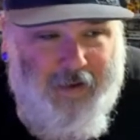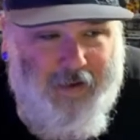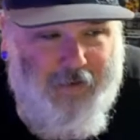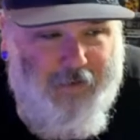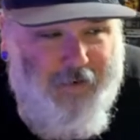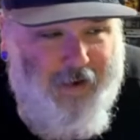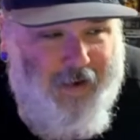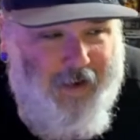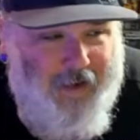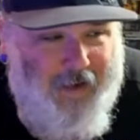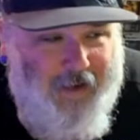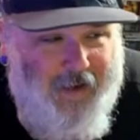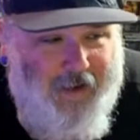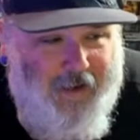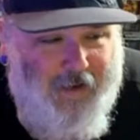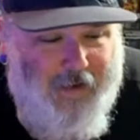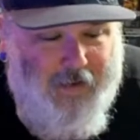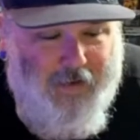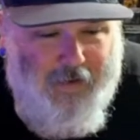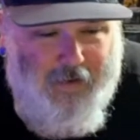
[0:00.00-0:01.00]
Try to
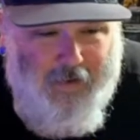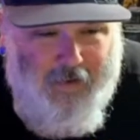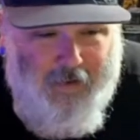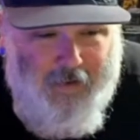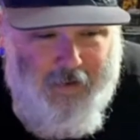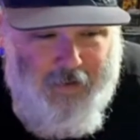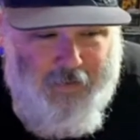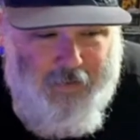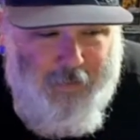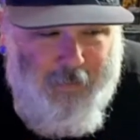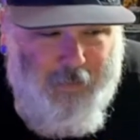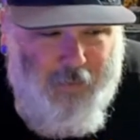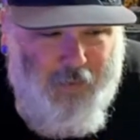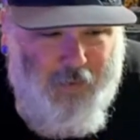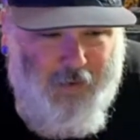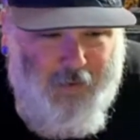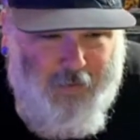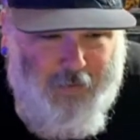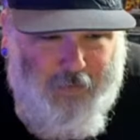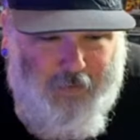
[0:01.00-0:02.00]
get some
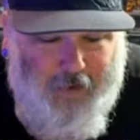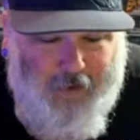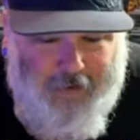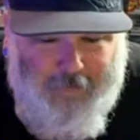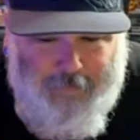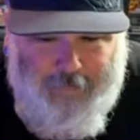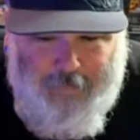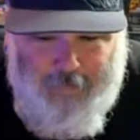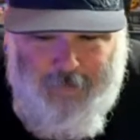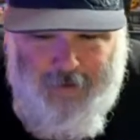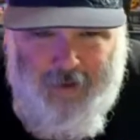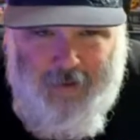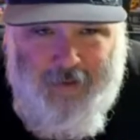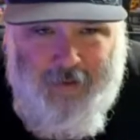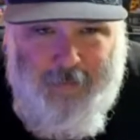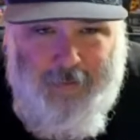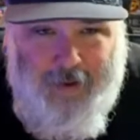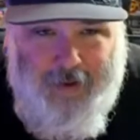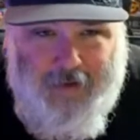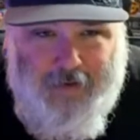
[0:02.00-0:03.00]
more stuff in
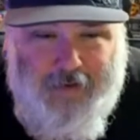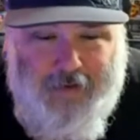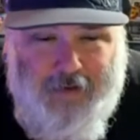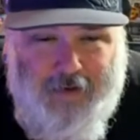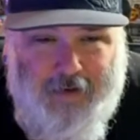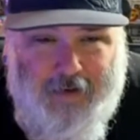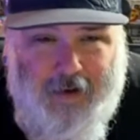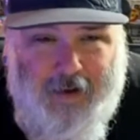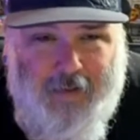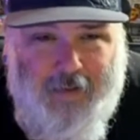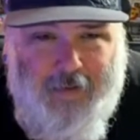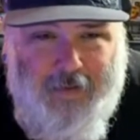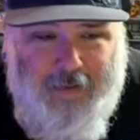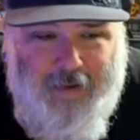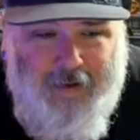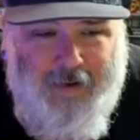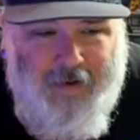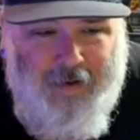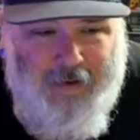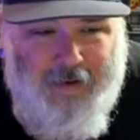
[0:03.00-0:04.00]
the picture other
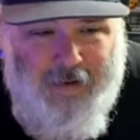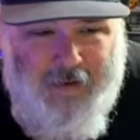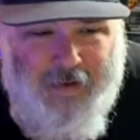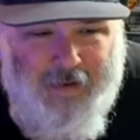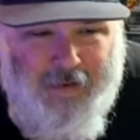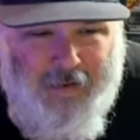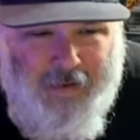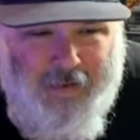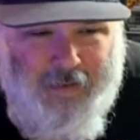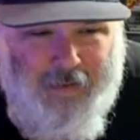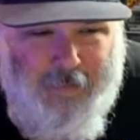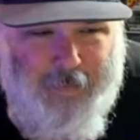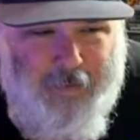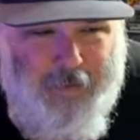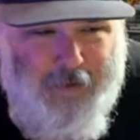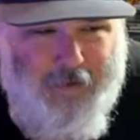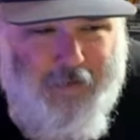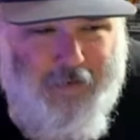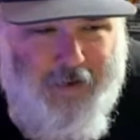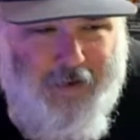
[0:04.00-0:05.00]
than the
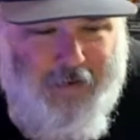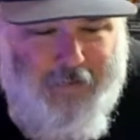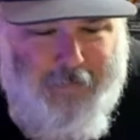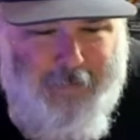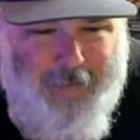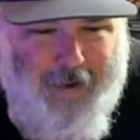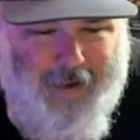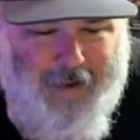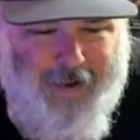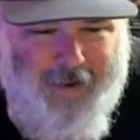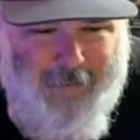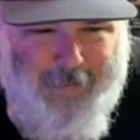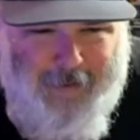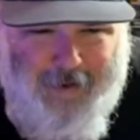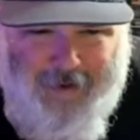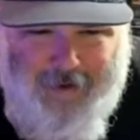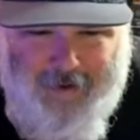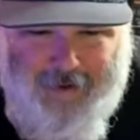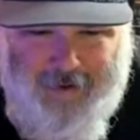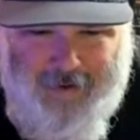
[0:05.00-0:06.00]
bookshelf behind
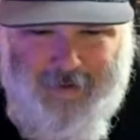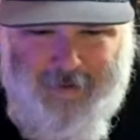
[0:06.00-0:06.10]
me.